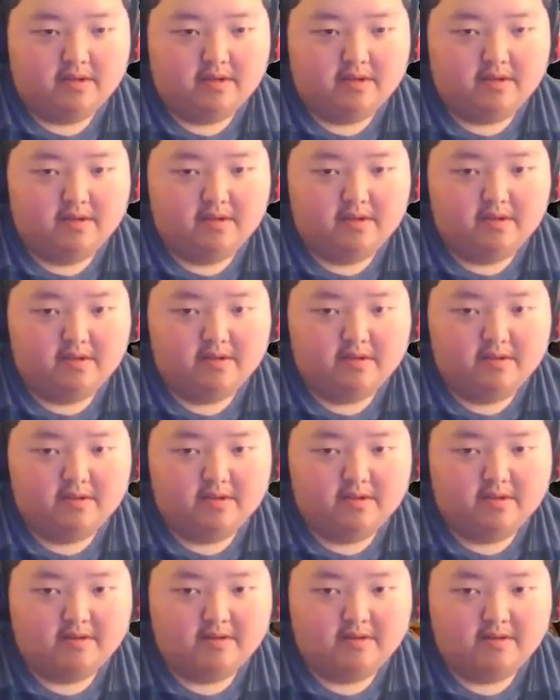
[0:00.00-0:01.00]

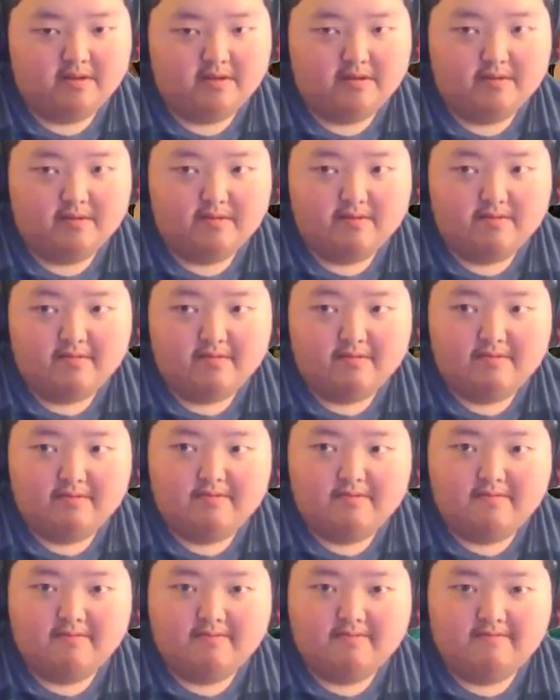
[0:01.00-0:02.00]

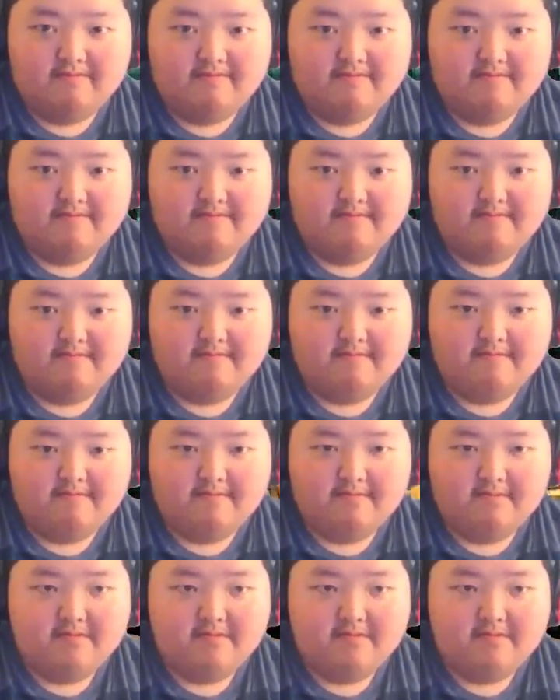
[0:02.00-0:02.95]
(silence)